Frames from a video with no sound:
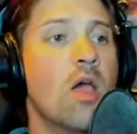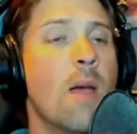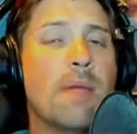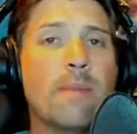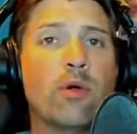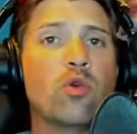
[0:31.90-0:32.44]

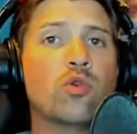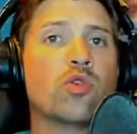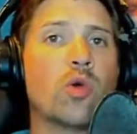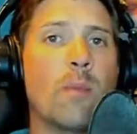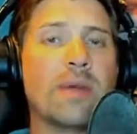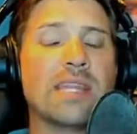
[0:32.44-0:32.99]
People who
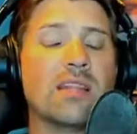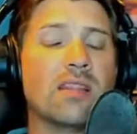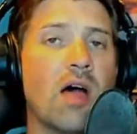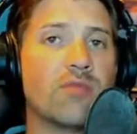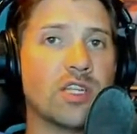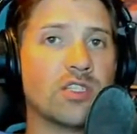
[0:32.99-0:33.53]
grew up and they
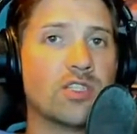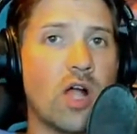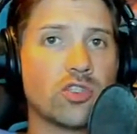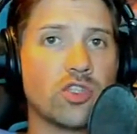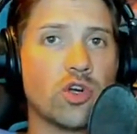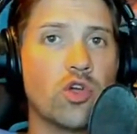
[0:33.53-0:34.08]
loved
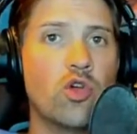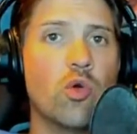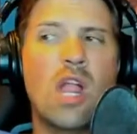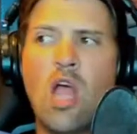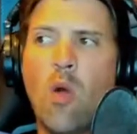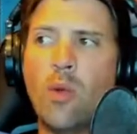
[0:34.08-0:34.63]
Doctor Who.
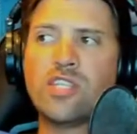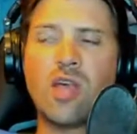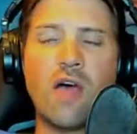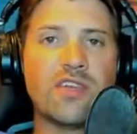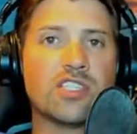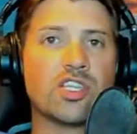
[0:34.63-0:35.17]
We saw
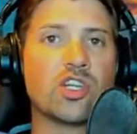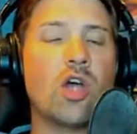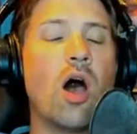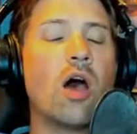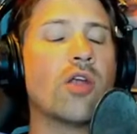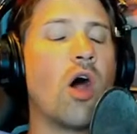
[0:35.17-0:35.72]
this
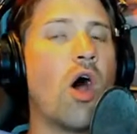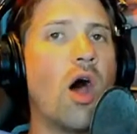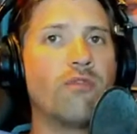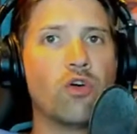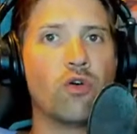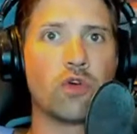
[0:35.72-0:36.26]

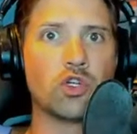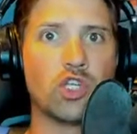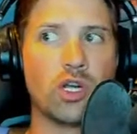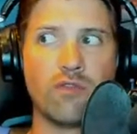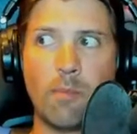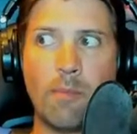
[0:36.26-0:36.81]
god-awful version
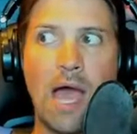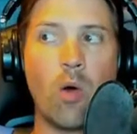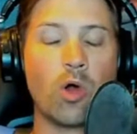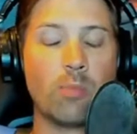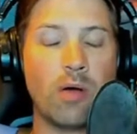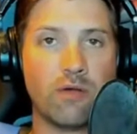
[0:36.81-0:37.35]
of the
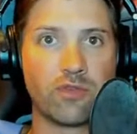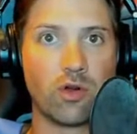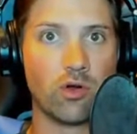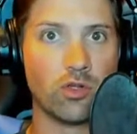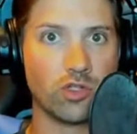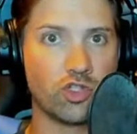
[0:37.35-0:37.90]
Powerpuff
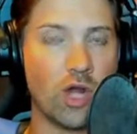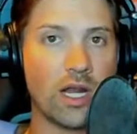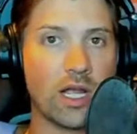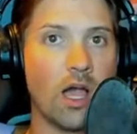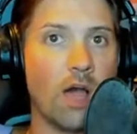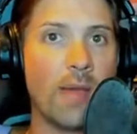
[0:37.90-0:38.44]
Girls try to
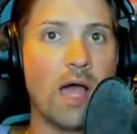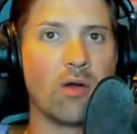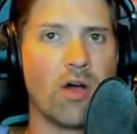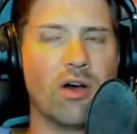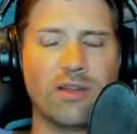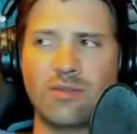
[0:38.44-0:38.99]
come out
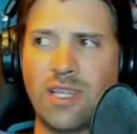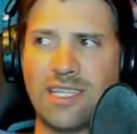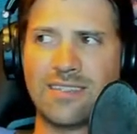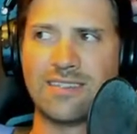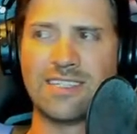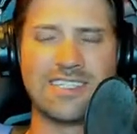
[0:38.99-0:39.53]
on, like,
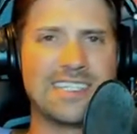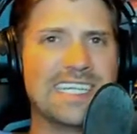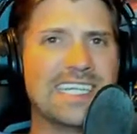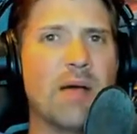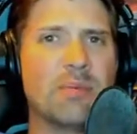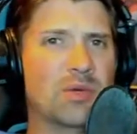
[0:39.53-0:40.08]
the
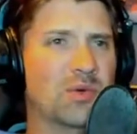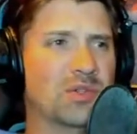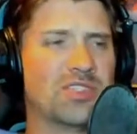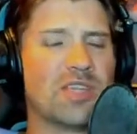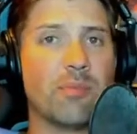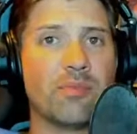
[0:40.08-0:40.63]
CW or
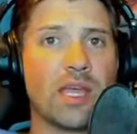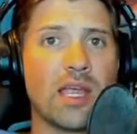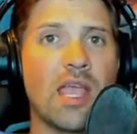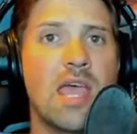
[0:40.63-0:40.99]
something.